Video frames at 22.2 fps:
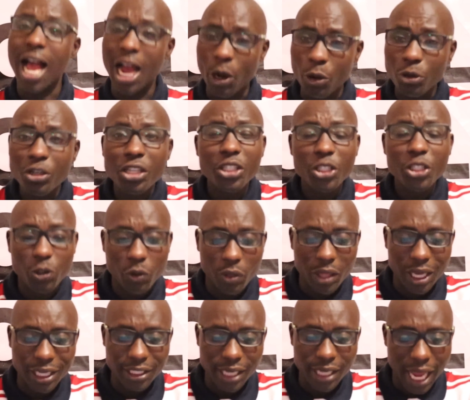According to
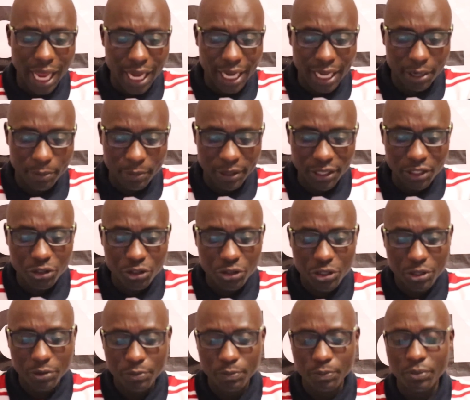that
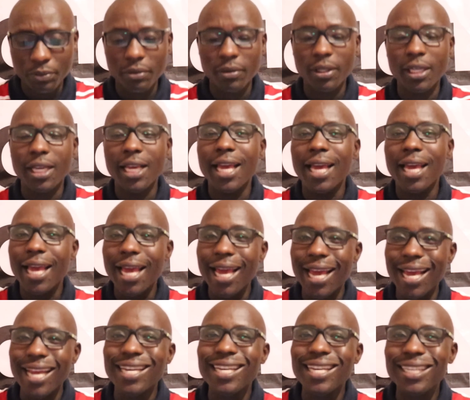agreement,
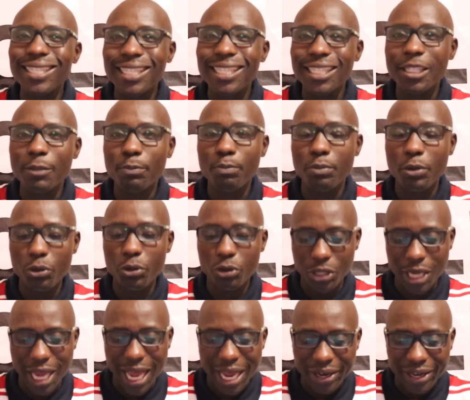any
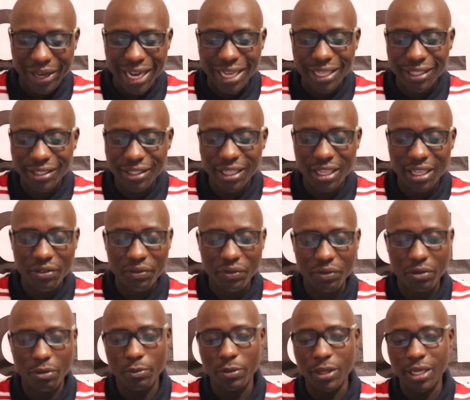dispute arising
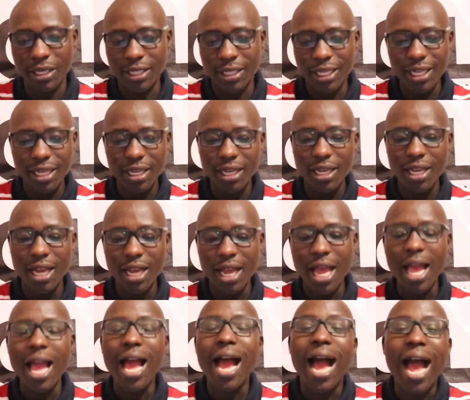from the deal
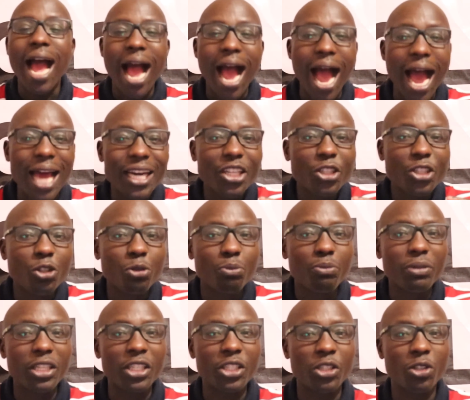had
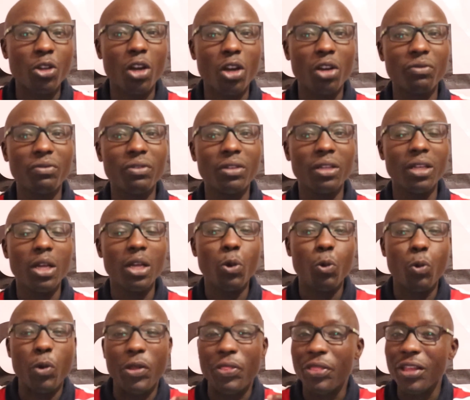to be resolved
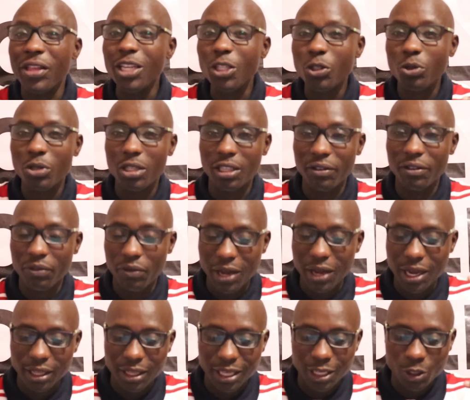within
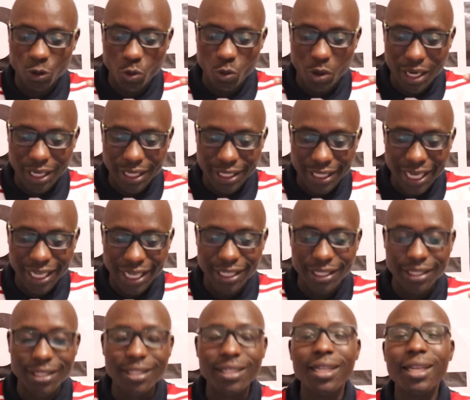21
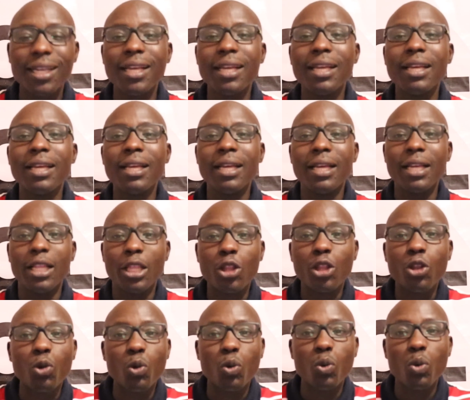days
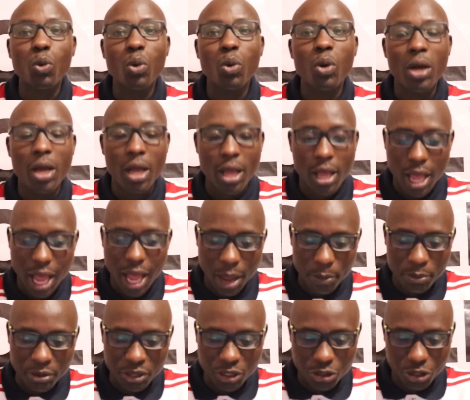through
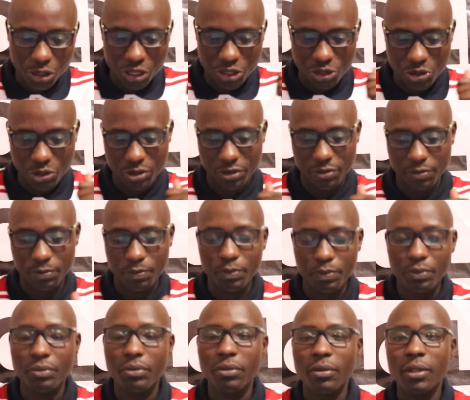arbitration.
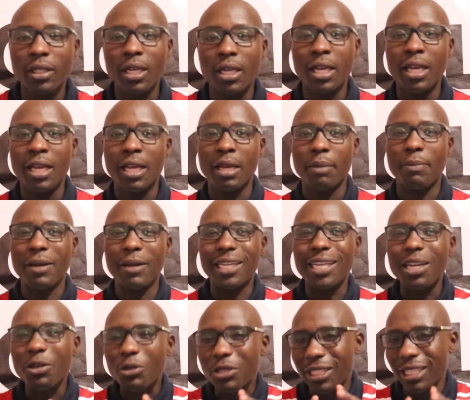
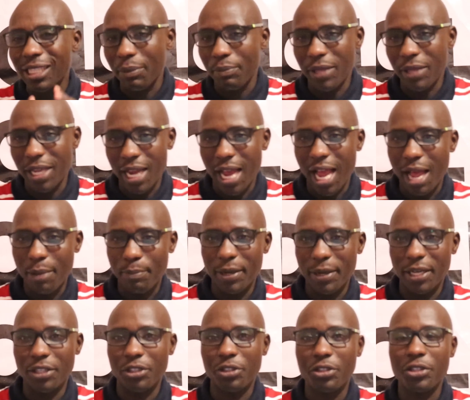But now something
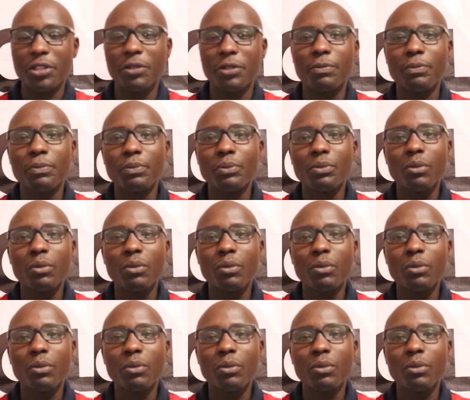happened.